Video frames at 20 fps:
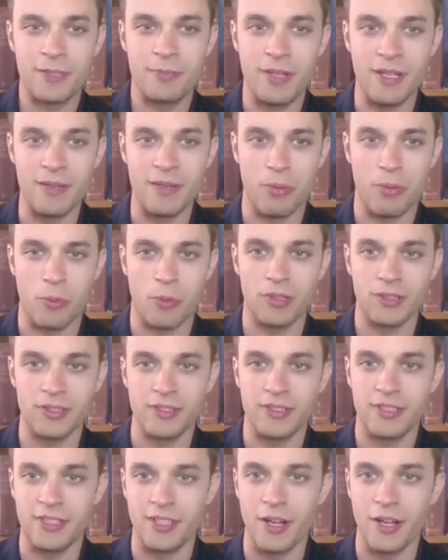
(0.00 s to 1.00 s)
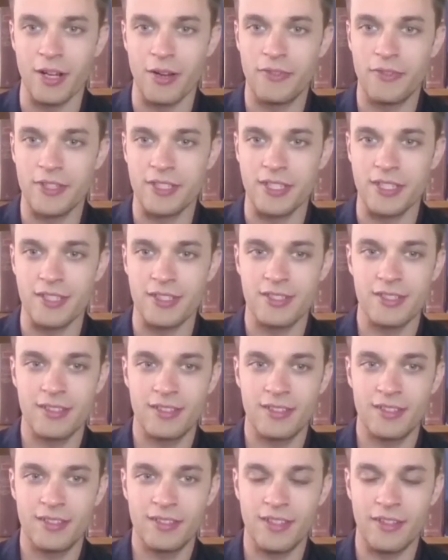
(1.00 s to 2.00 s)
important. You know, if this
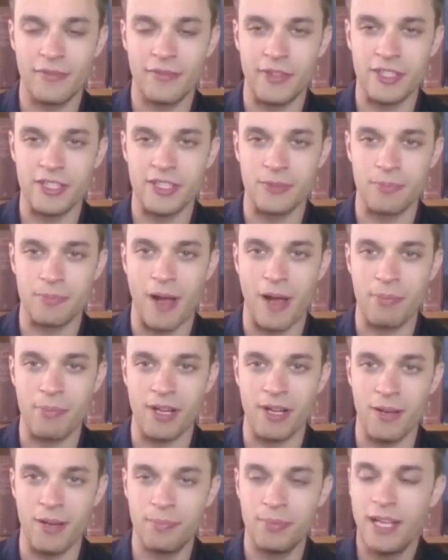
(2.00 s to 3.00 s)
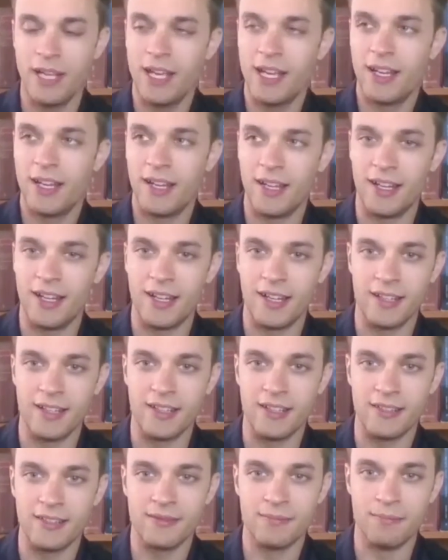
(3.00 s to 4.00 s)
is popping up
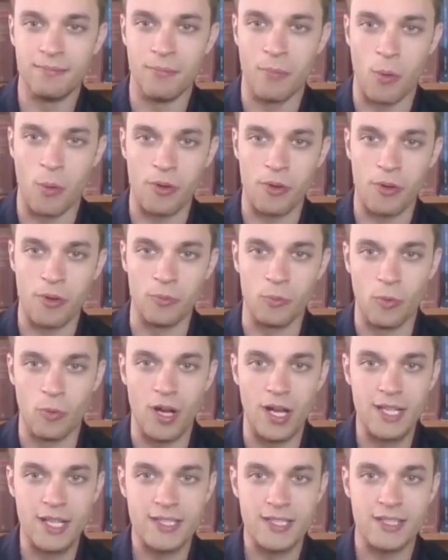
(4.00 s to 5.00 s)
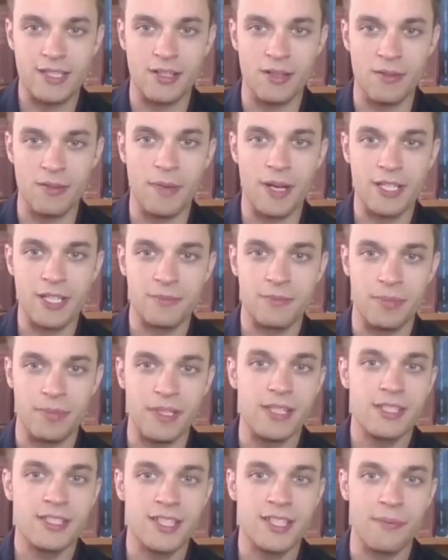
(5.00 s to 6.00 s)
more than once, there must be
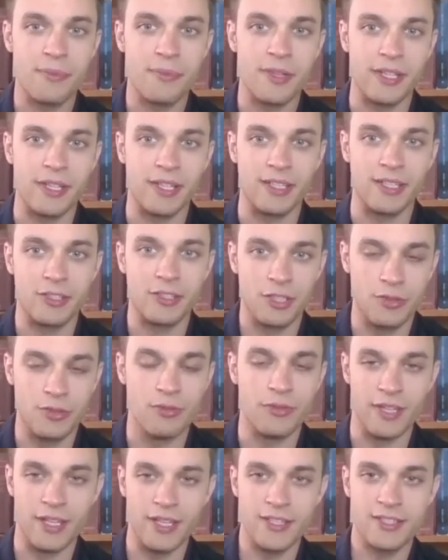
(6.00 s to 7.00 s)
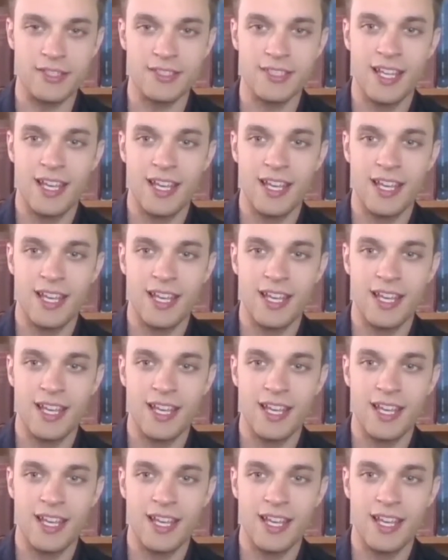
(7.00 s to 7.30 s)
something to this.